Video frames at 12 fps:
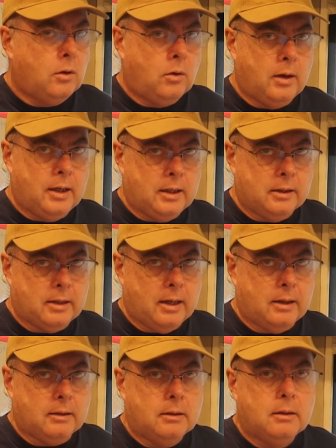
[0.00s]
or any of
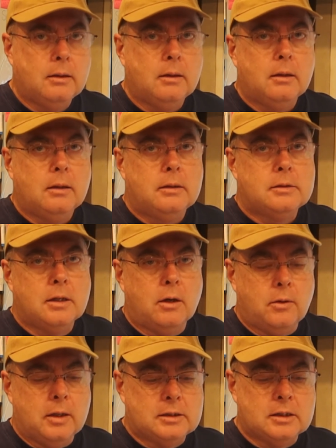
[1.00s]
that.
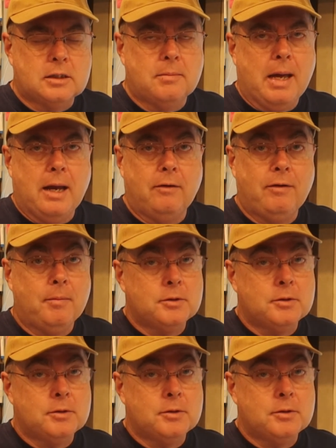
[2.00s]
So it's just a matter of how